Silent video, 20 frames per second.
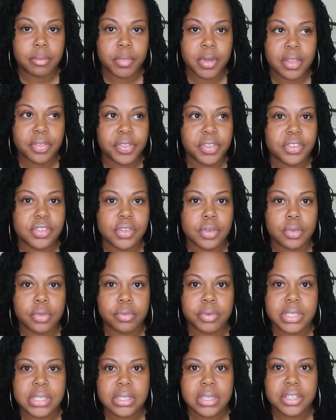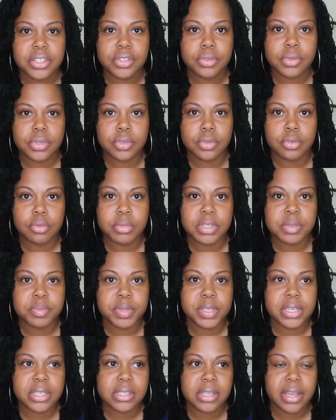a month. And so the reason I do Zoom is
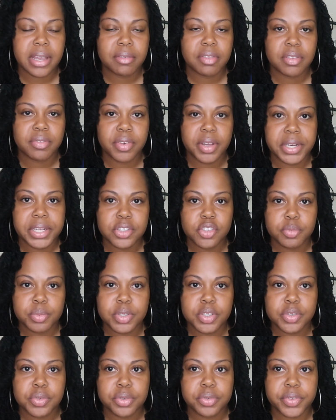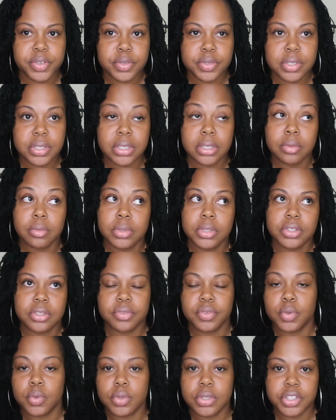because I have the Financial Peace University, which
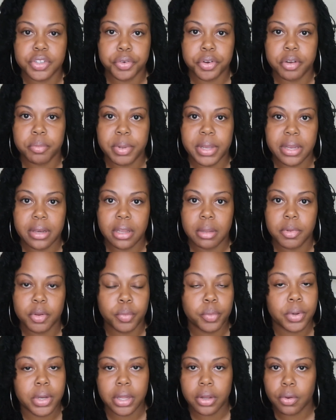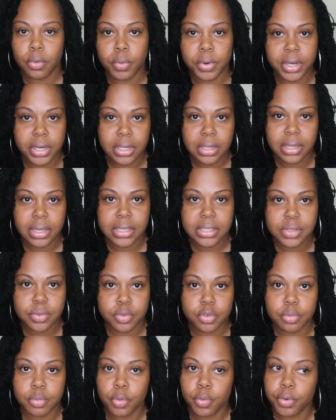of course during a pandemic we're not going in a
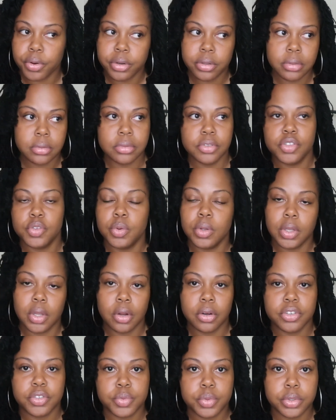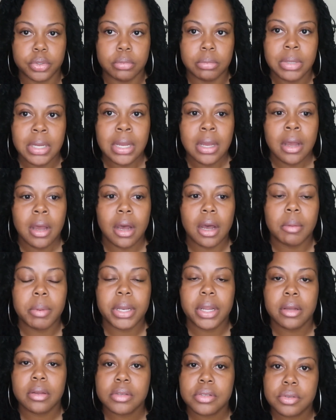classroom or into a large room. And
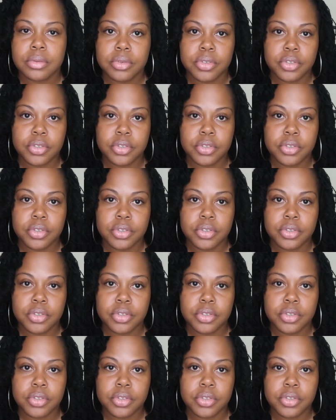I also